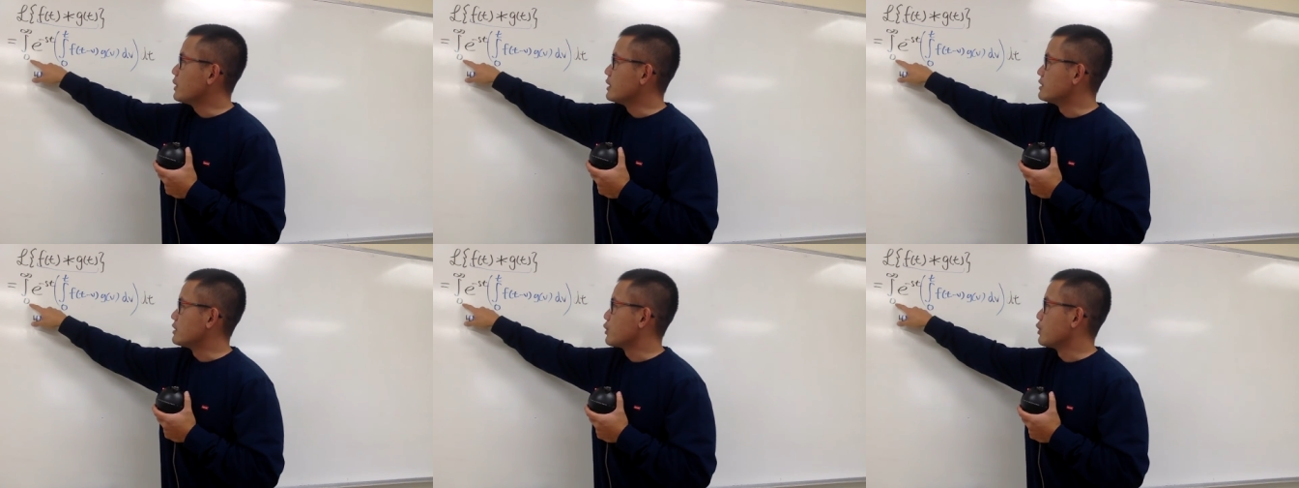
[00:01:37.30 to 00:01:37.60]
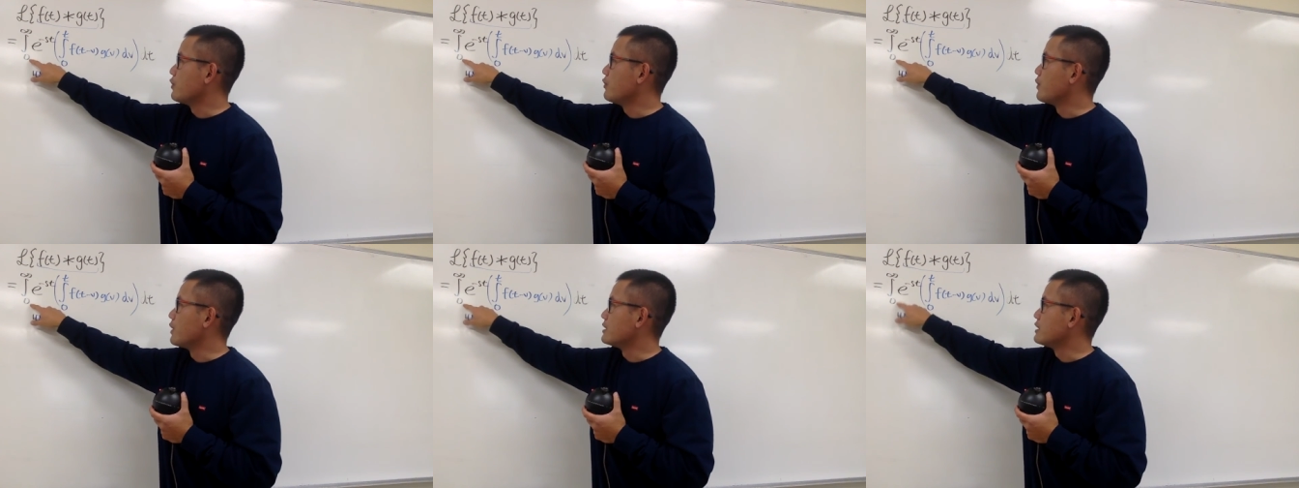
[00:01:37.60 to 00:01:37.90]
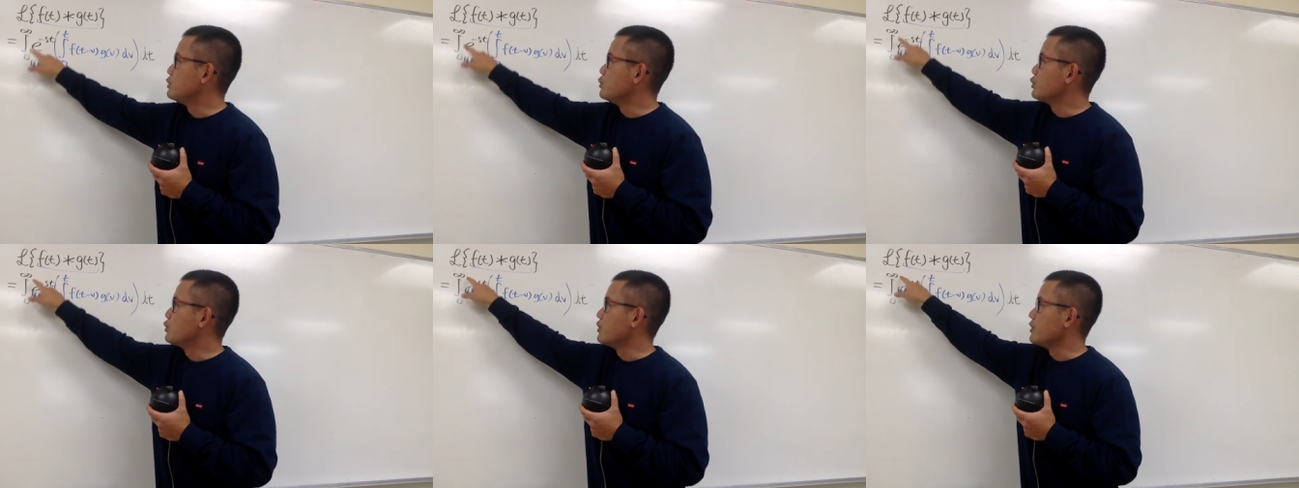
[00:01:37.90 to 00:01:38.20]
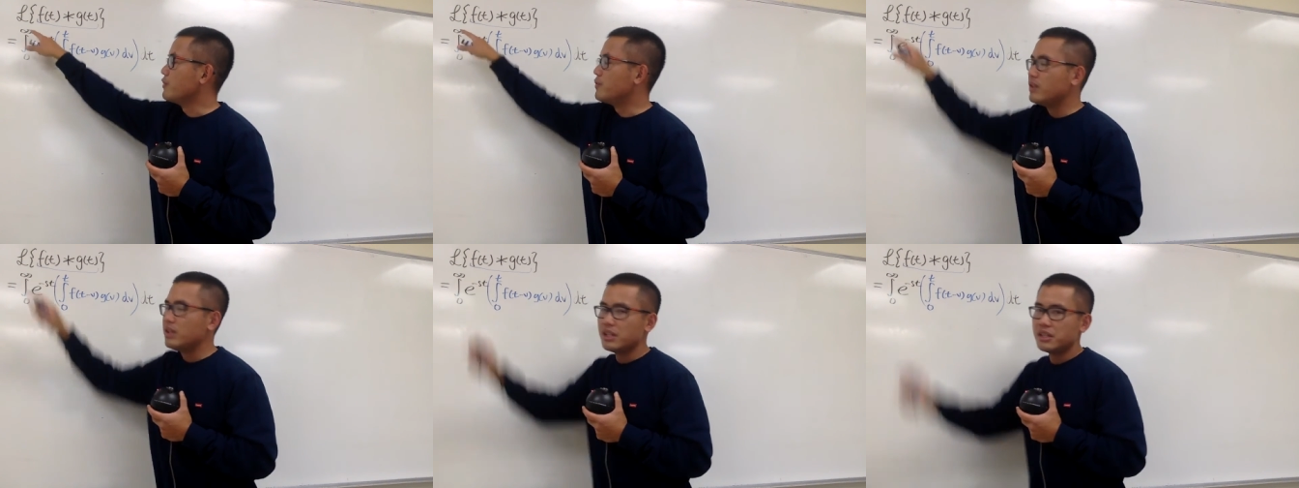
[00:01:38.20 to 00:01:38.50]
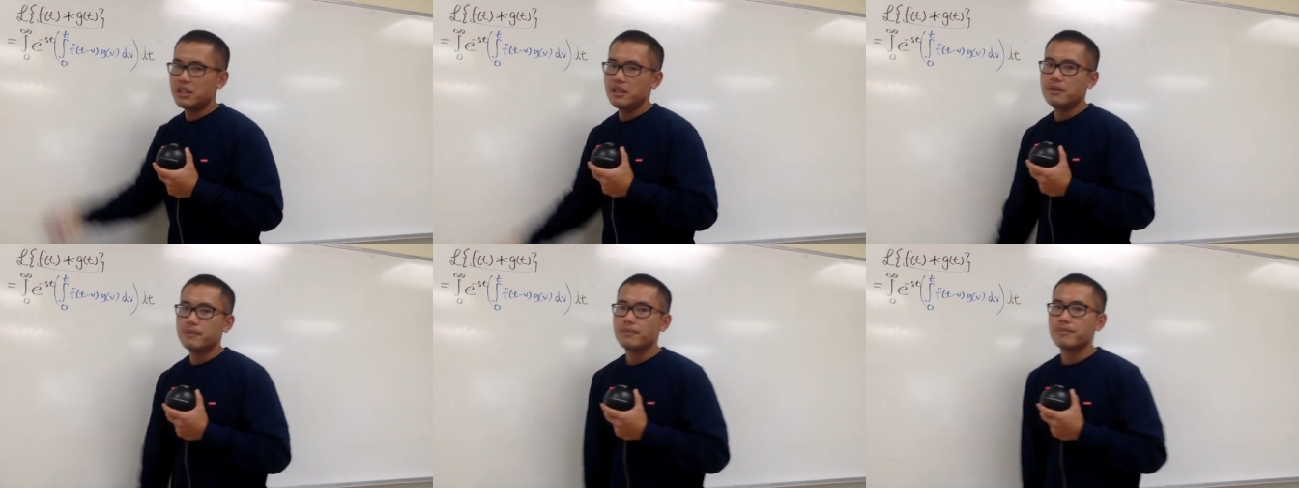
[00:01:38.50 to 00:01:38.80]
one is going from 0 to
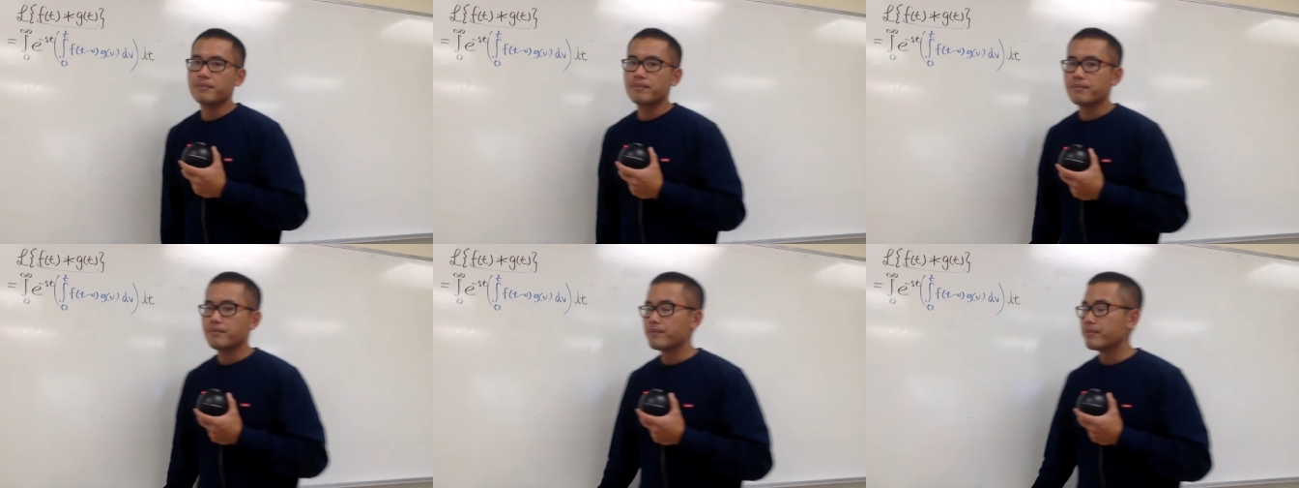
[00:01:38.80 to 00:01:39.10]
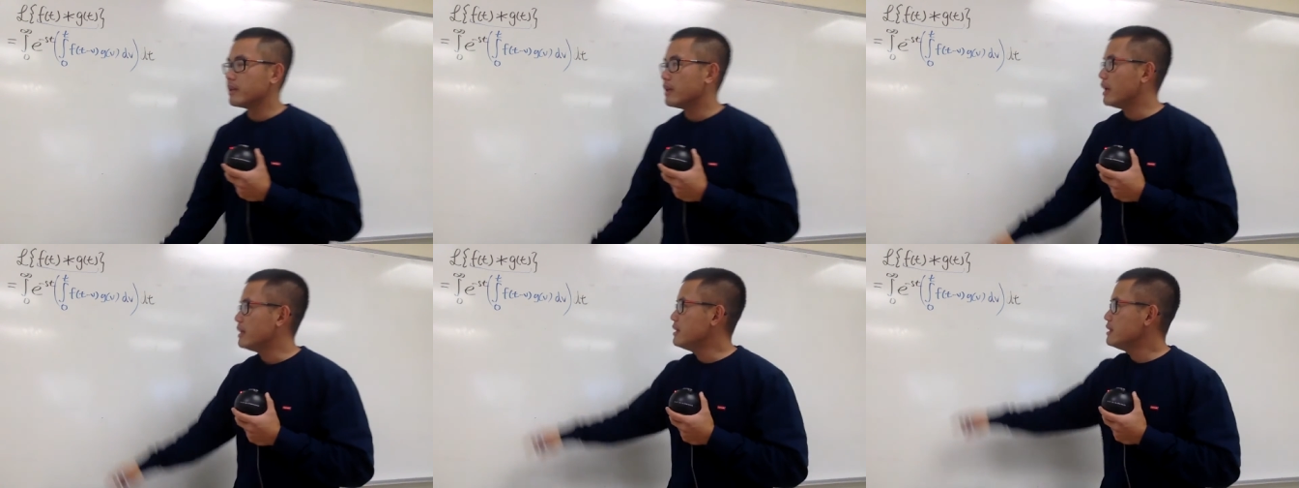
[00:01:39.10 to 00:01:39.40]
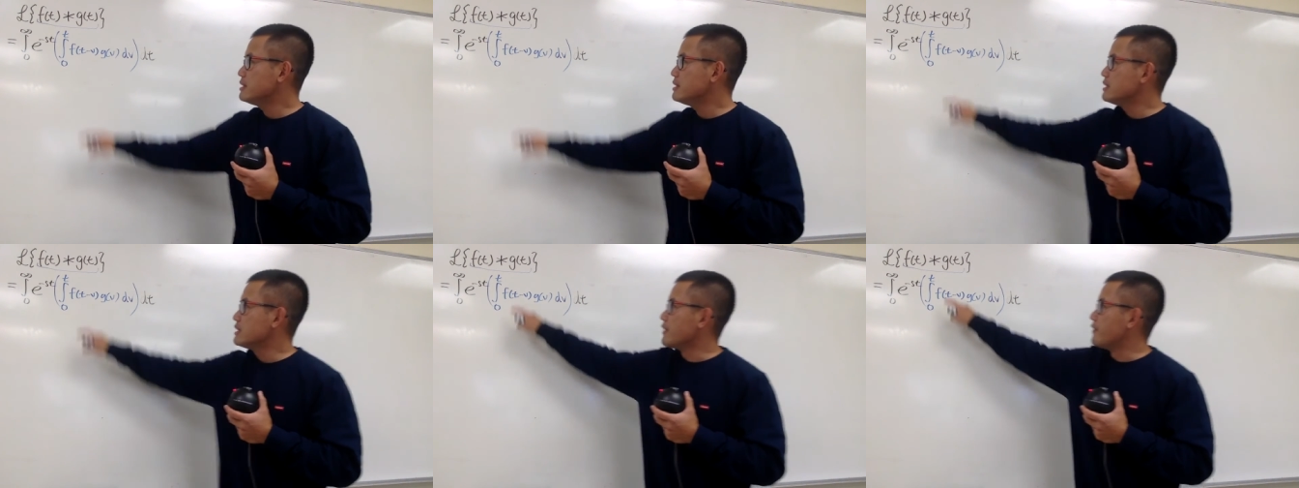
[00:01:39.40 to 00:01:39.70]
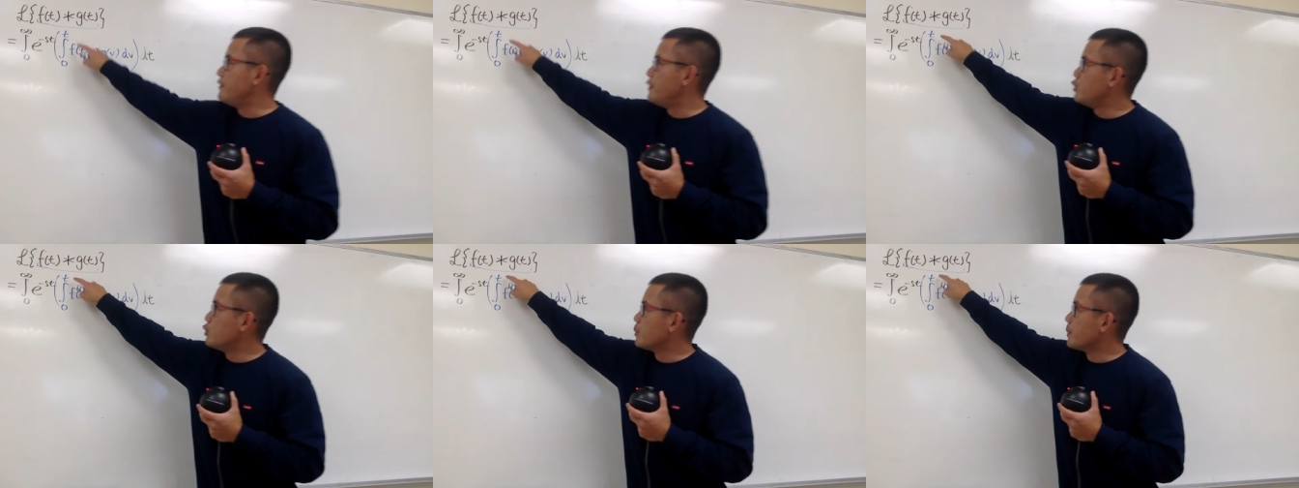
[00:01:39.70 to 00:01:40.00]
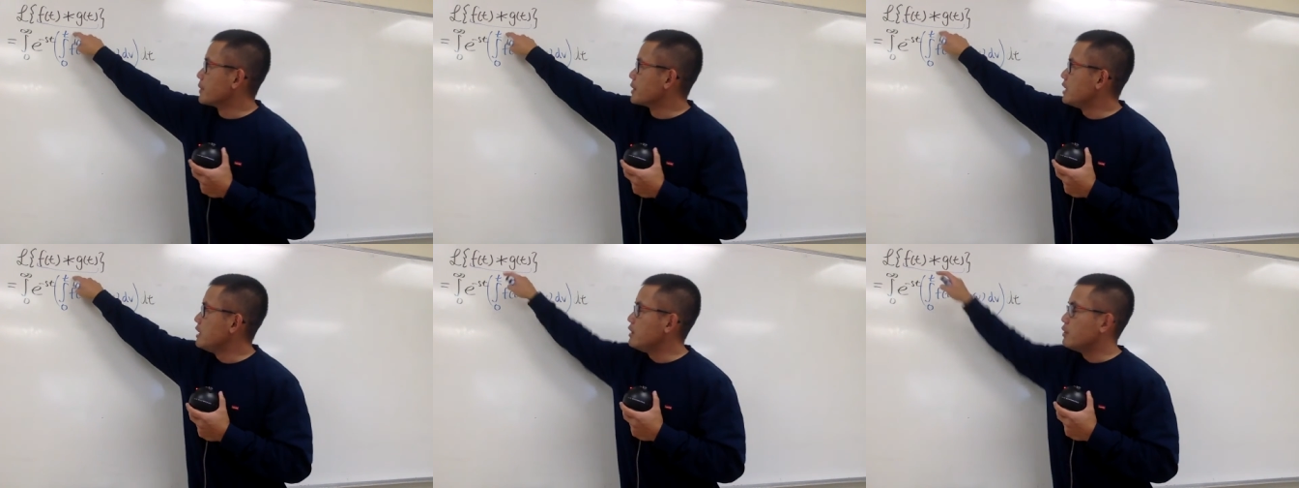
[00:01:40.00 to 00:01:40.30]
infinity. And this is a
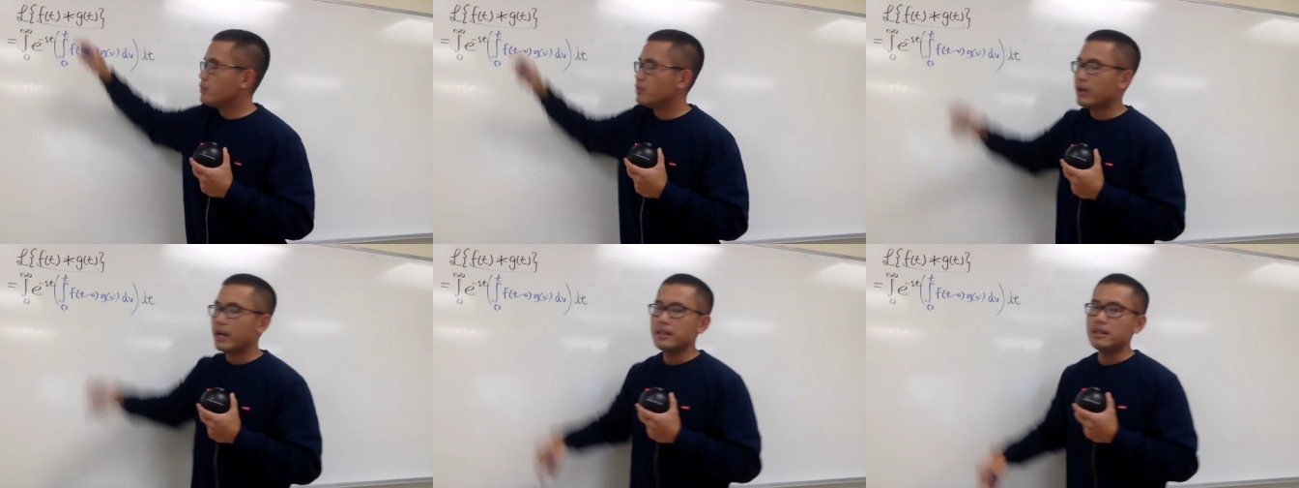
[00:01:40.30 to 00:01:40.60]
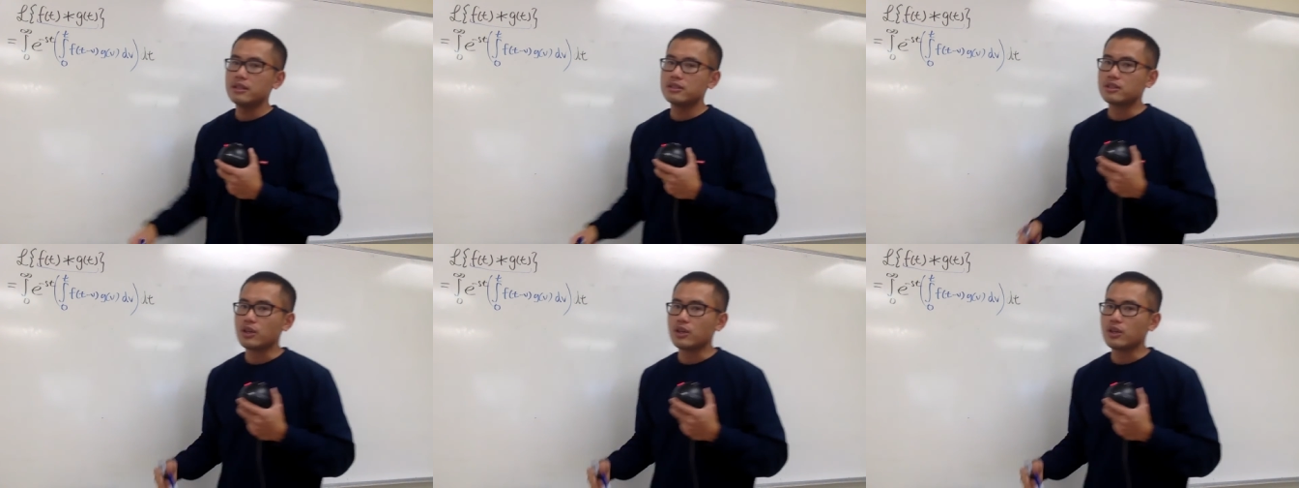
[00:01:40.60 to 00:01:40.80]
variable t, right?